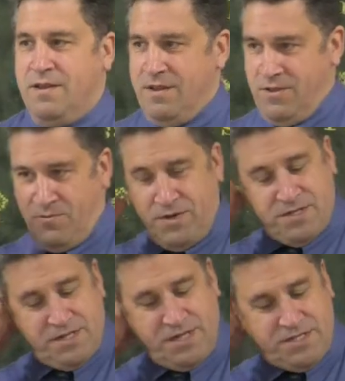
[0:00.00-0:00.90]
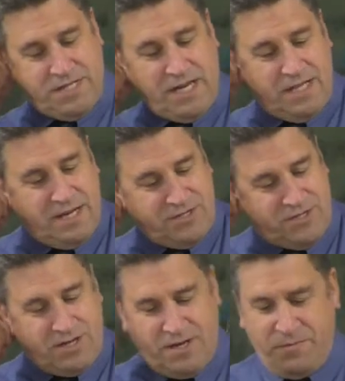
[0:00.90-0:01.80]
And the reason I say that is
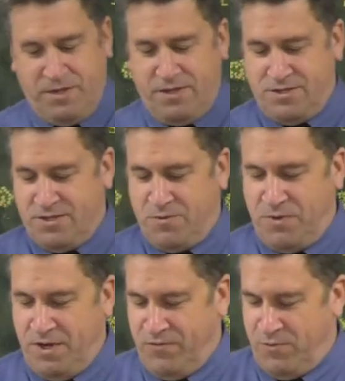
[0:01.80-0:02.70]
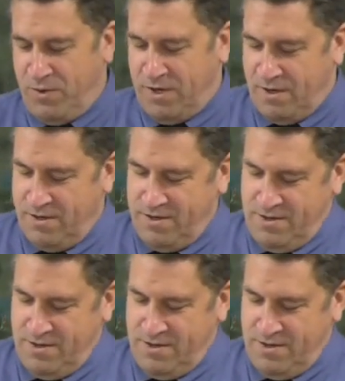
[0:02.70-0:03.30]
you come and listen to me every week.